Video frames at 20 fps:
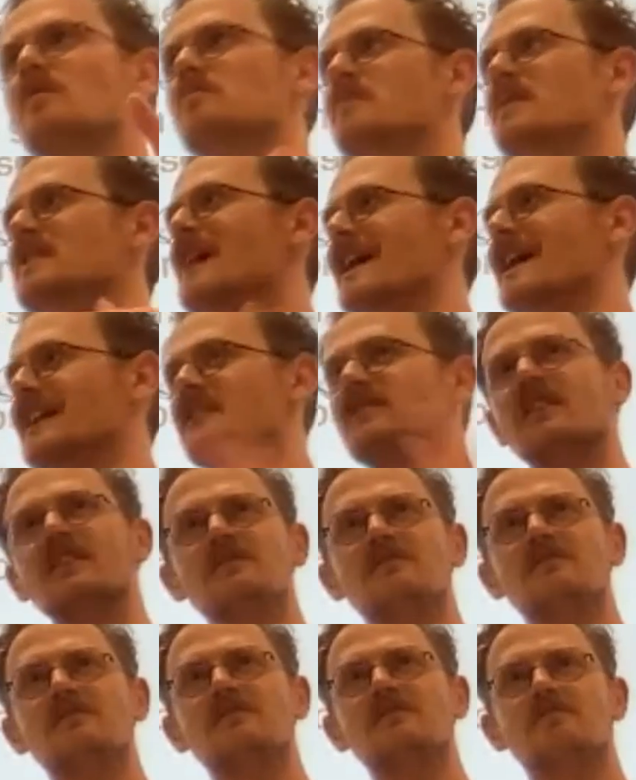won't mean
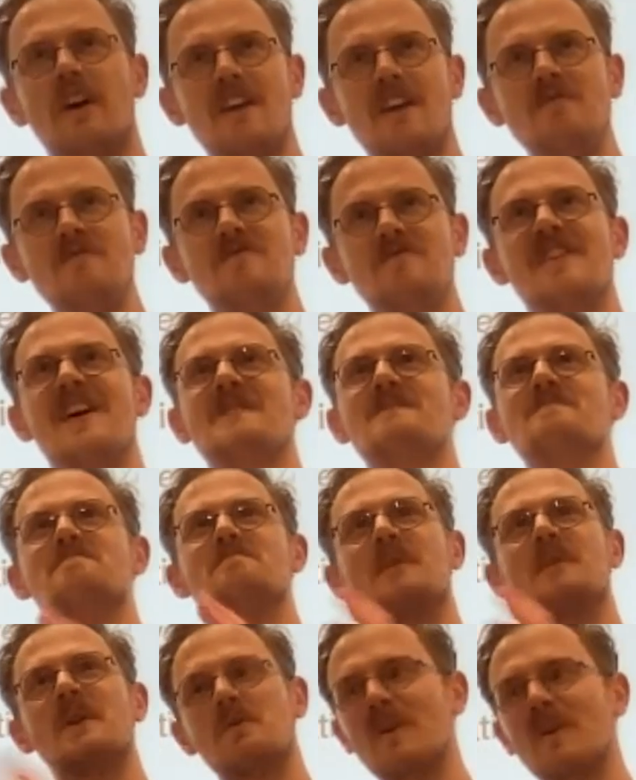anything right now,
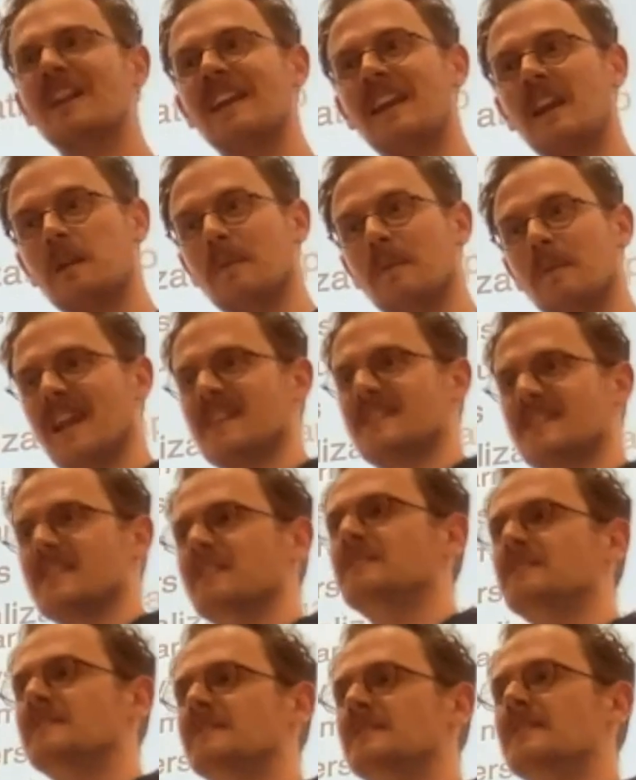but it will a little bit
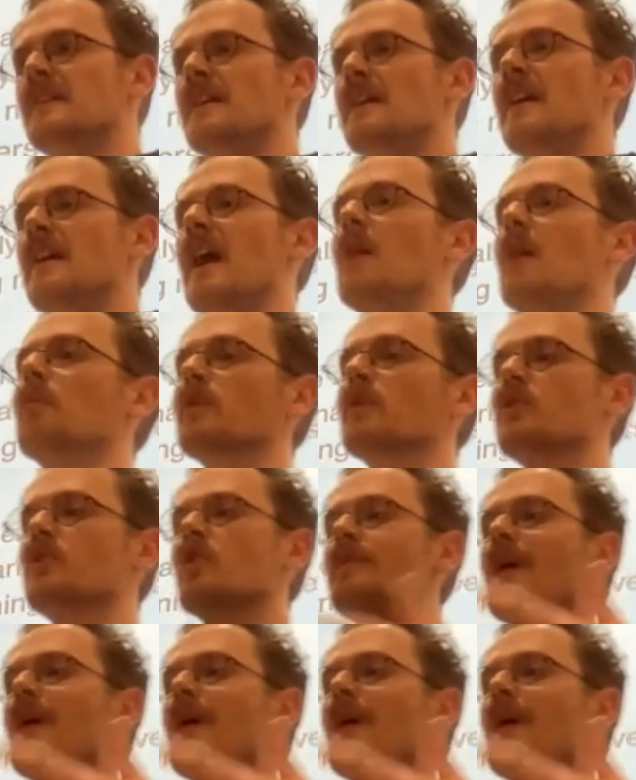later. And we'll talk